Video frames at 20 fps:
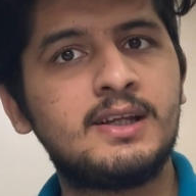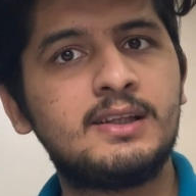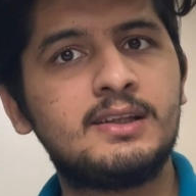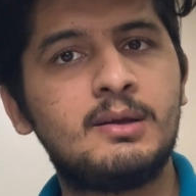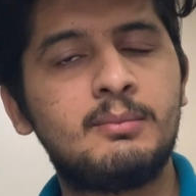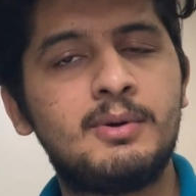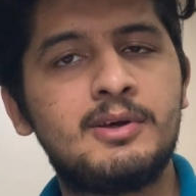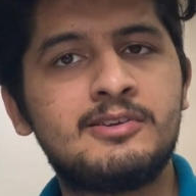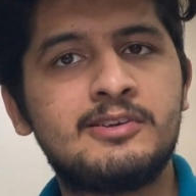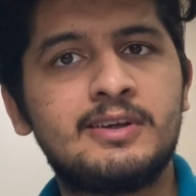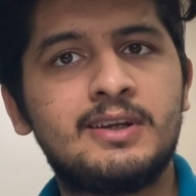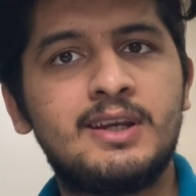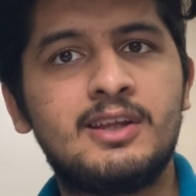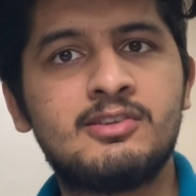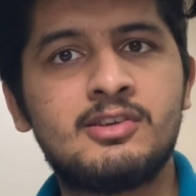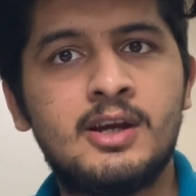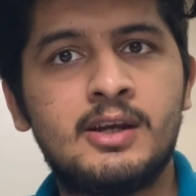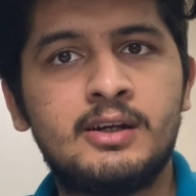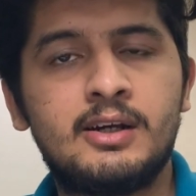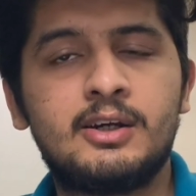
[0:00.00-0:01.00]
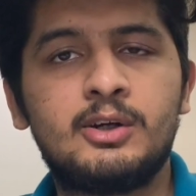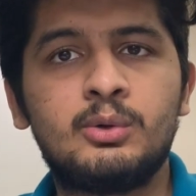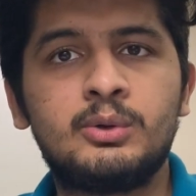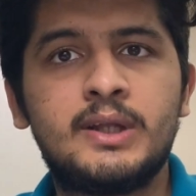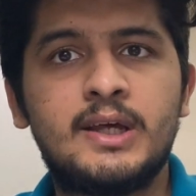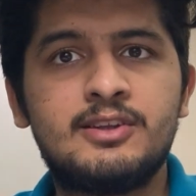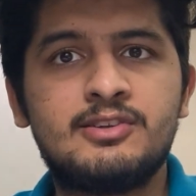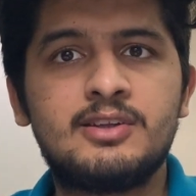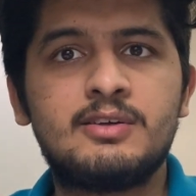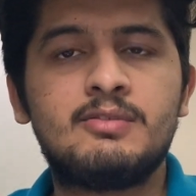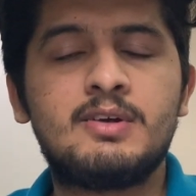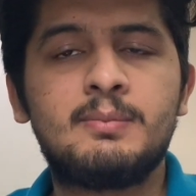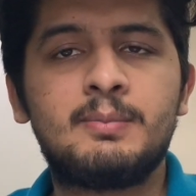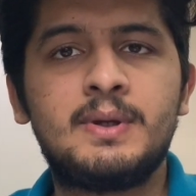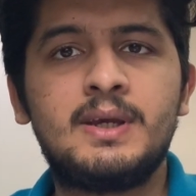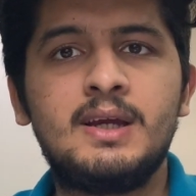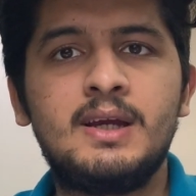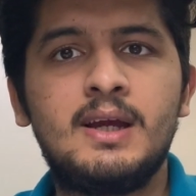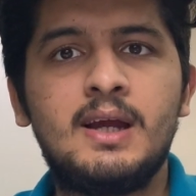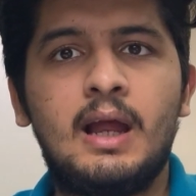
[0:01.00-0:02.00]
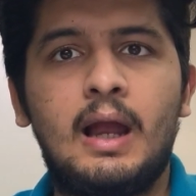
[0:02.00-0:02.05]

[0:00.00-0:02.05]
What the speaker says: they basically send it to the SEVP,